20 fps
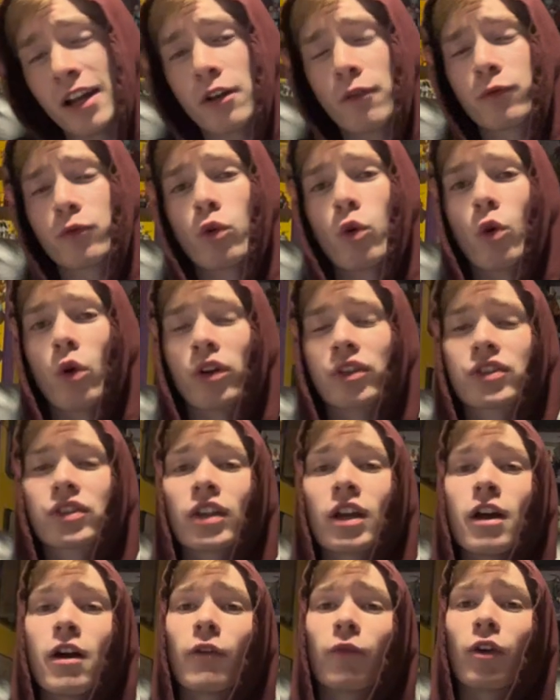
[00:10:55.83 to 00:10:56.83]
And of
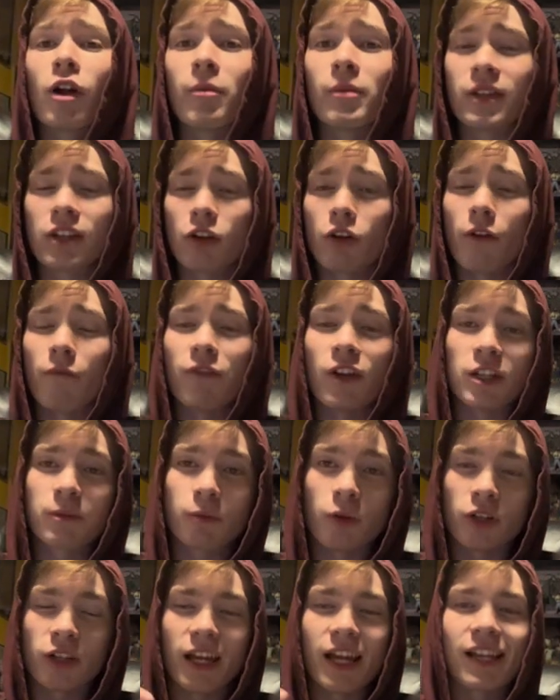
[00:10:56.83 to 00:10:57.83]
course, follow me here on
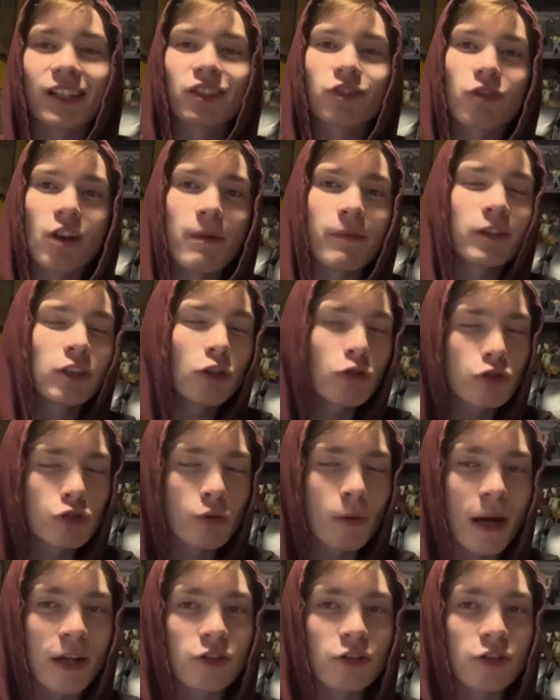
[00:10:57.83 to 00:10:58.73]
Facebook, Instagram, and YouTube.